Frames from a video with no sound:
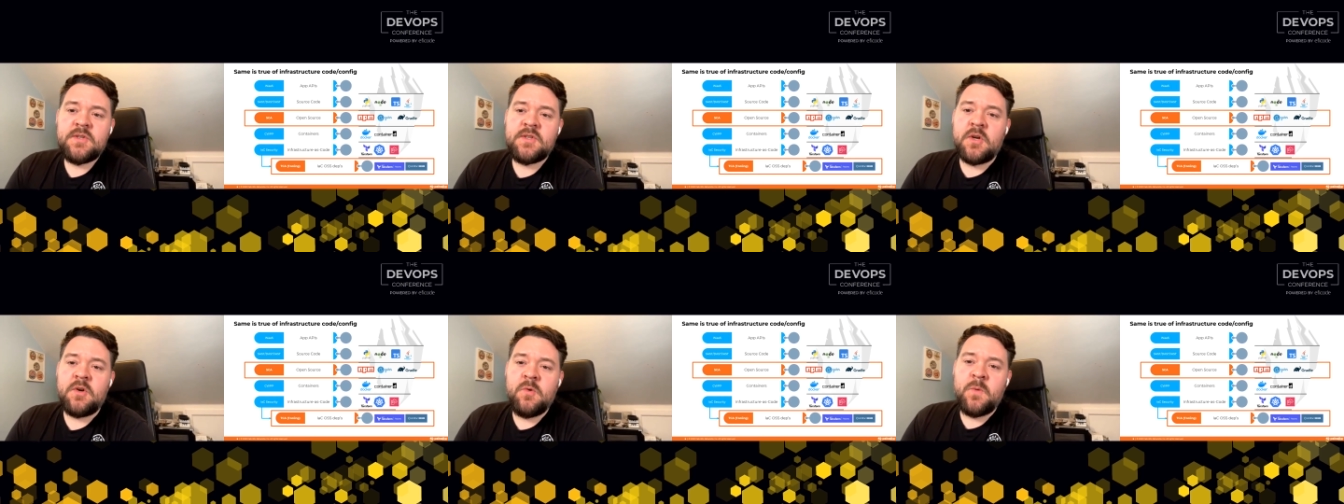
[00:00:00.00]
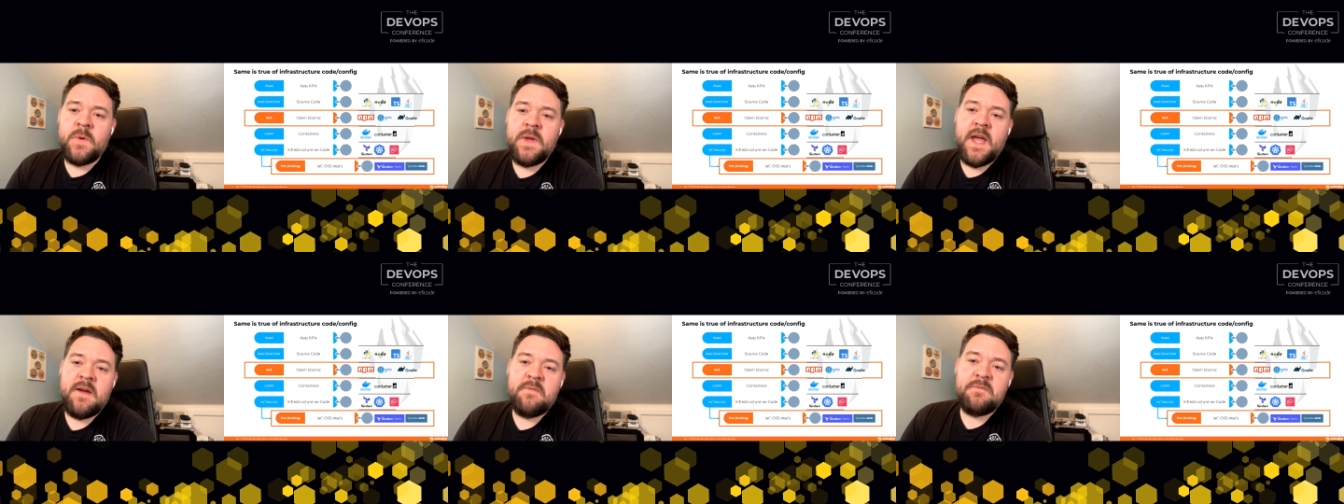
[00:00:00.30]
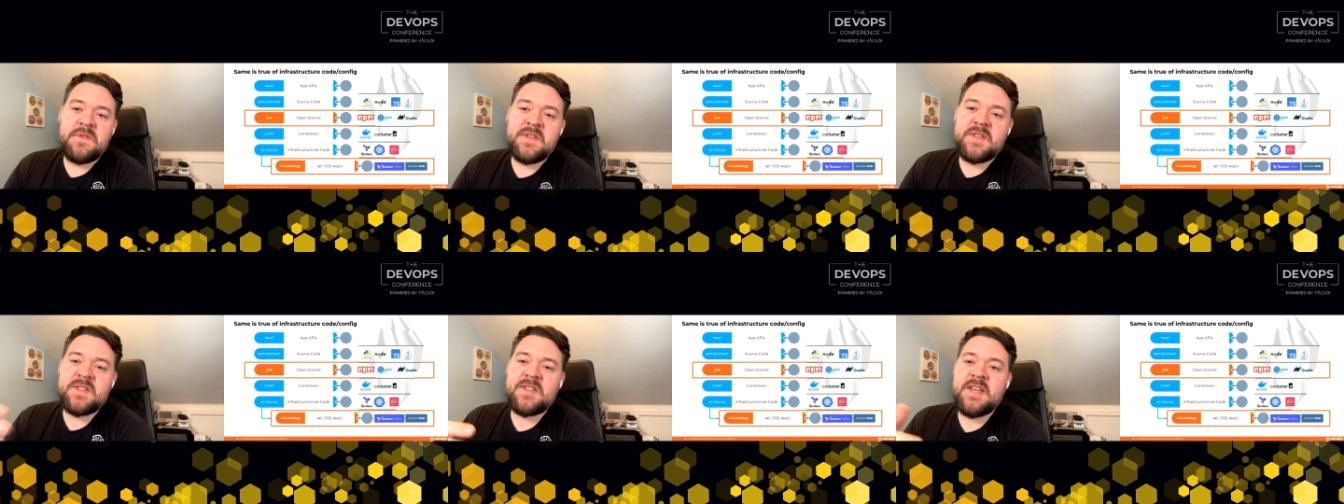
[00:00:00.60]
So we
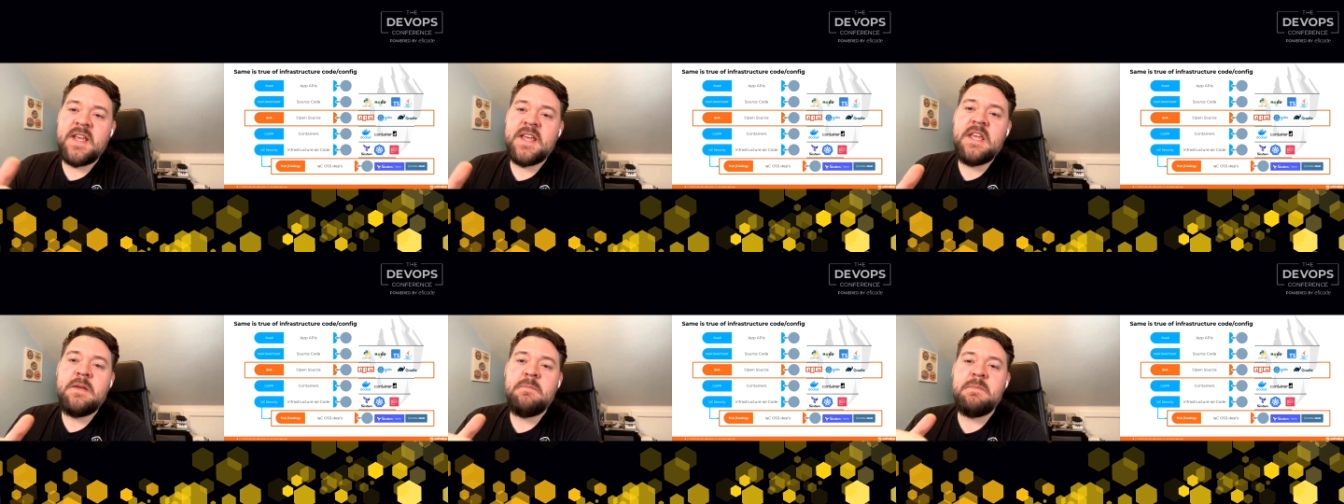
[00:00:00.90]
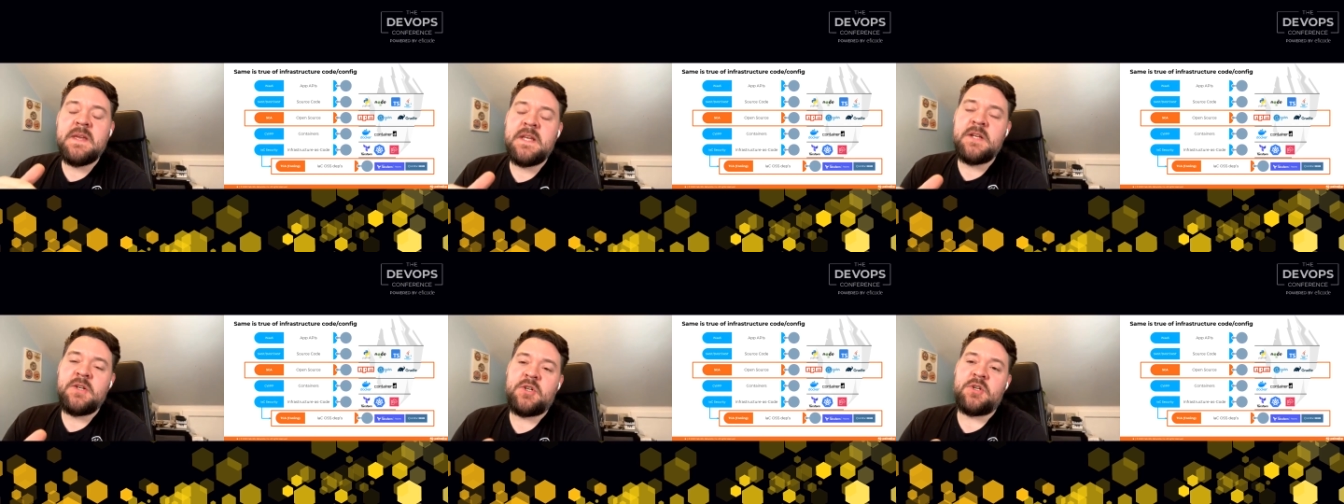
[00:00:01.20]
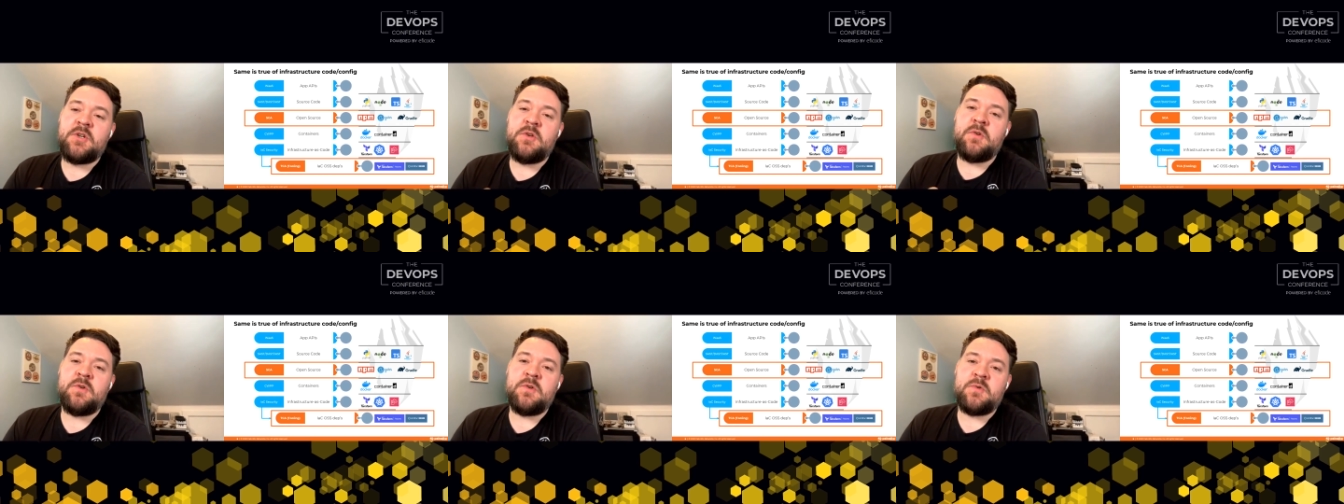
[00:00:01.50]
have the same
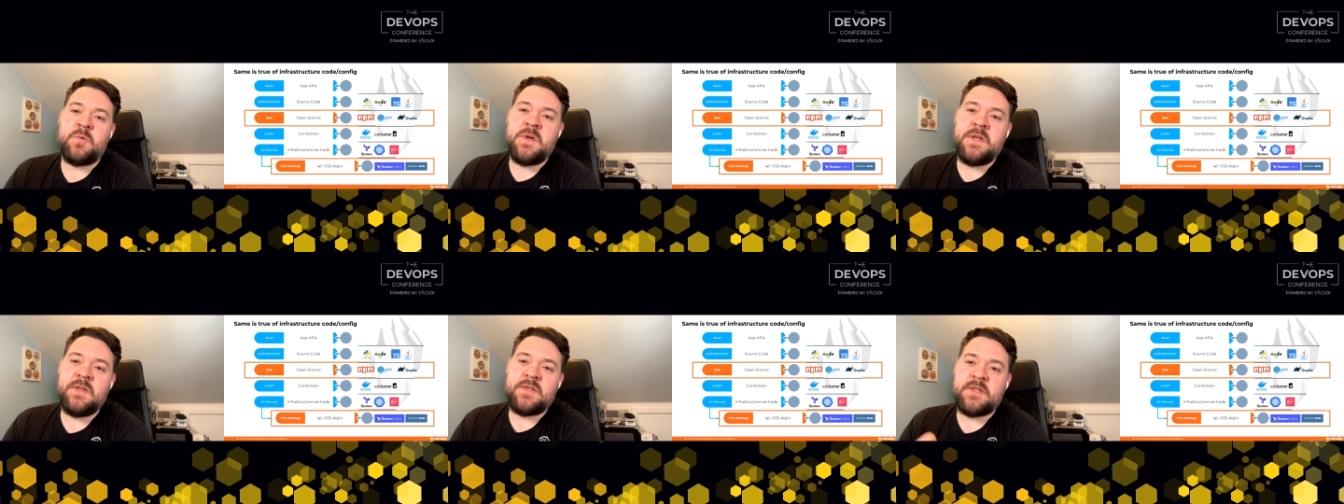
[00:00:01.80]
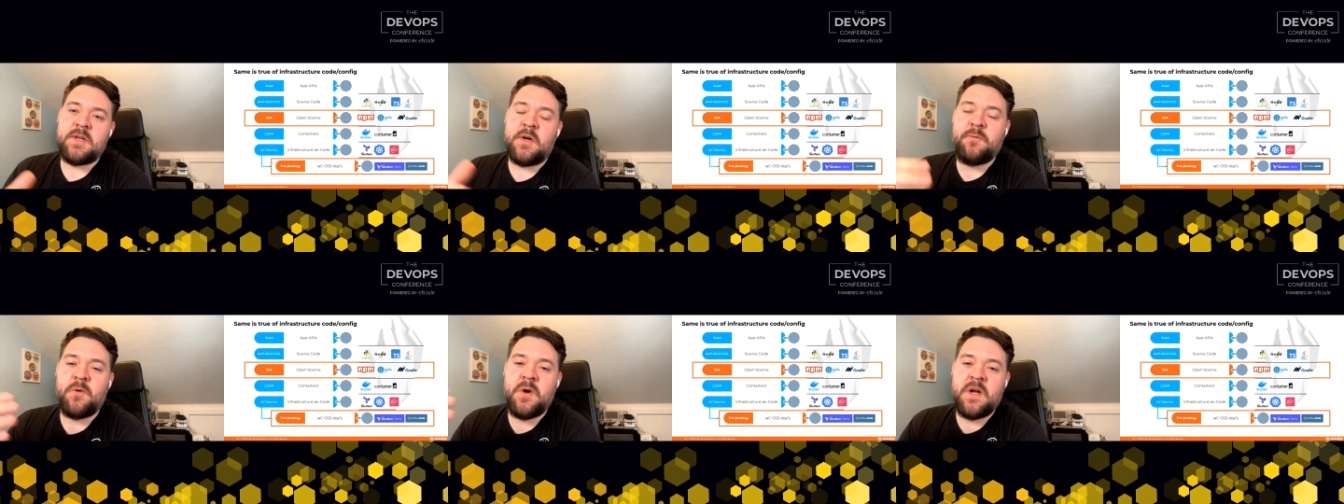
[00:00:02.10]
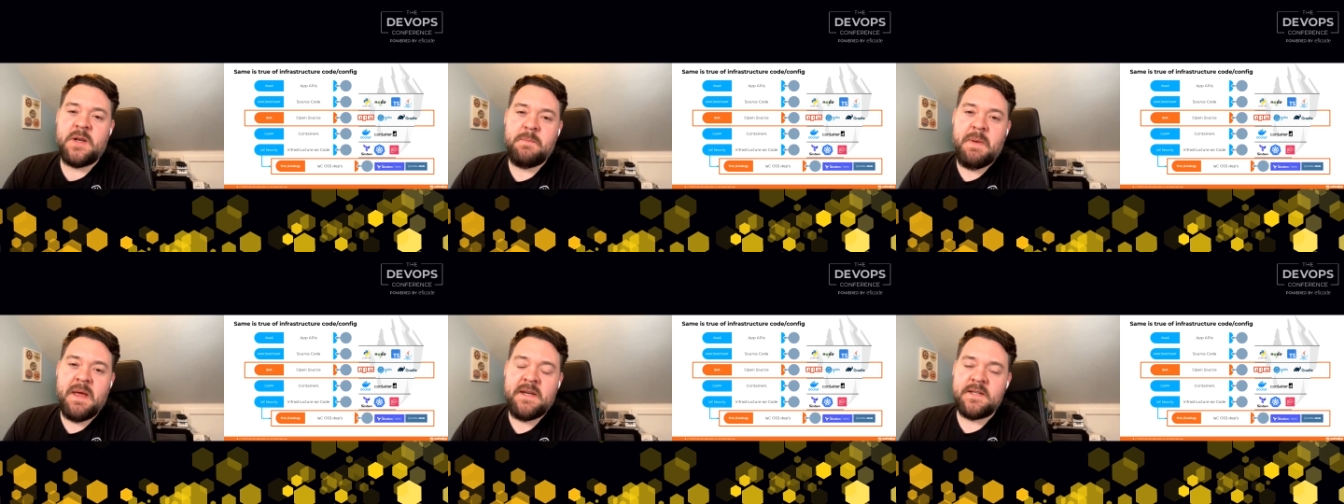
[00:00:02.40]
issues with
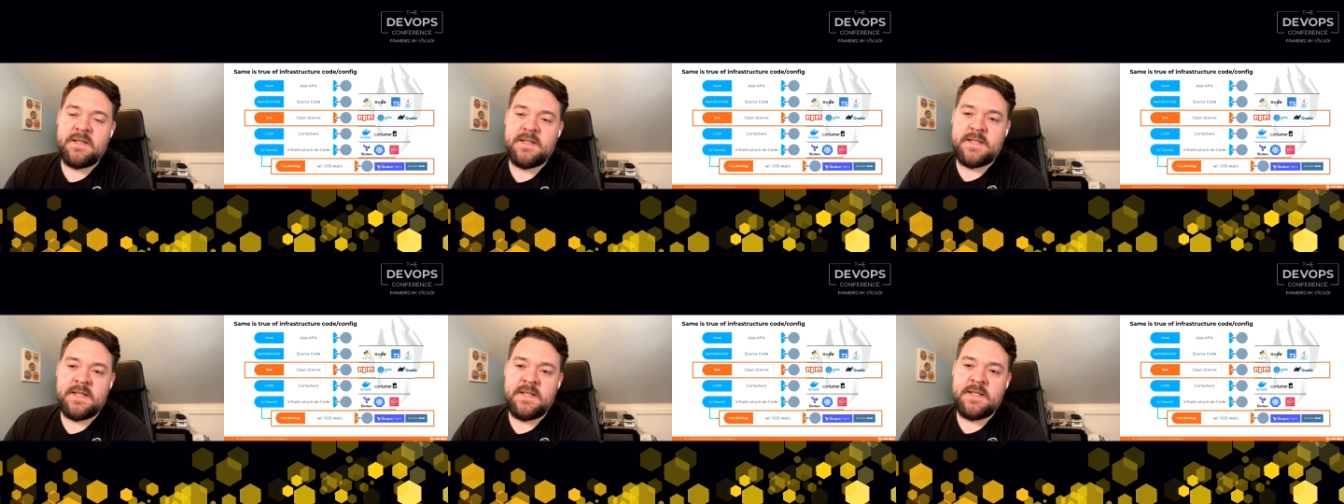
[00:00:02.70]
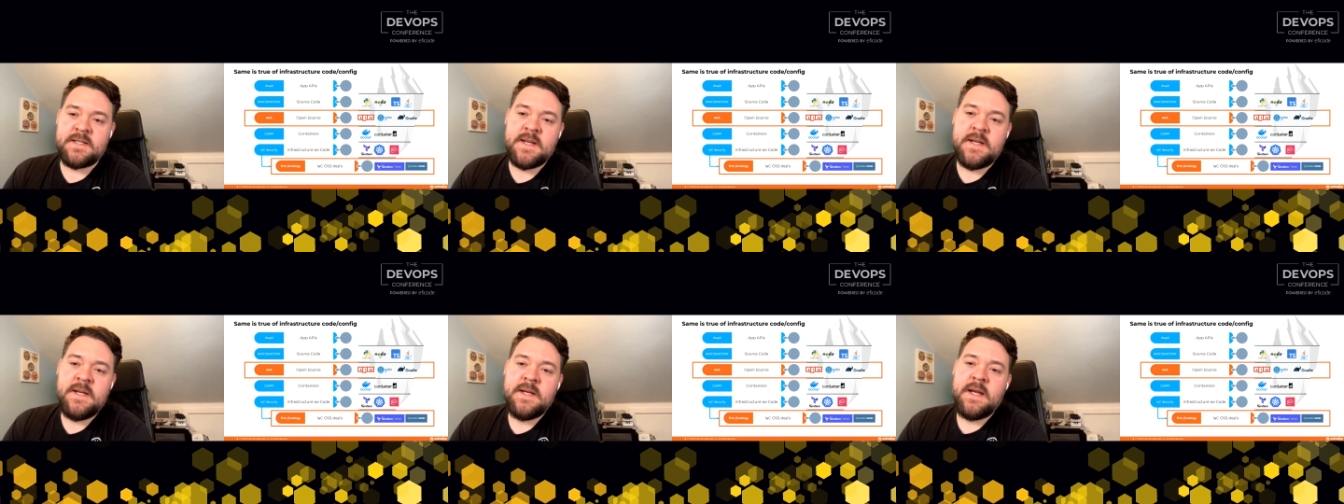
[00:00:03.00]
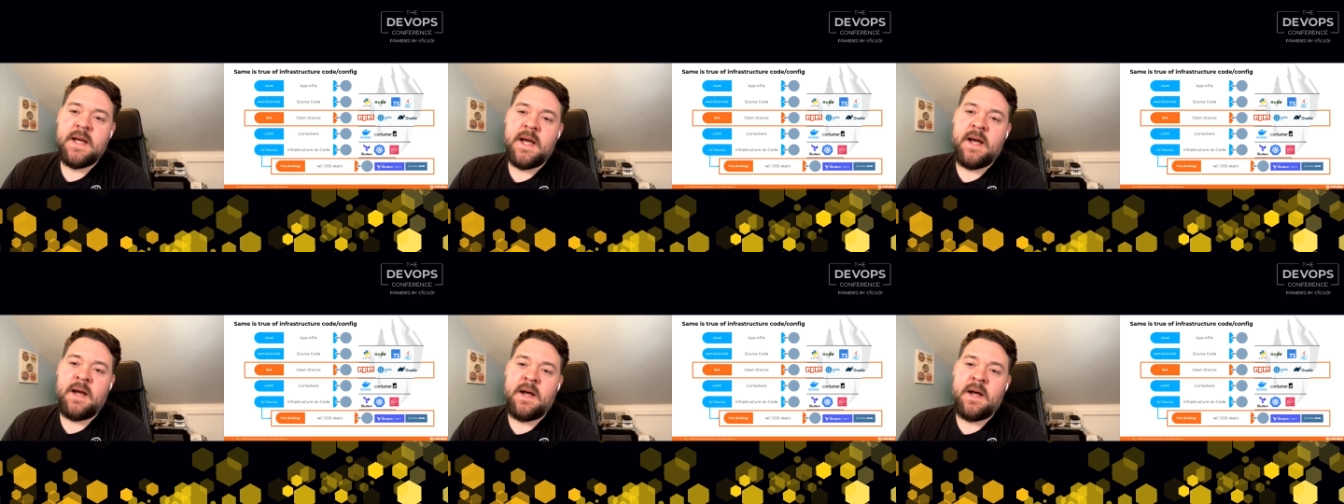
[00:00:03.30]
software dependencies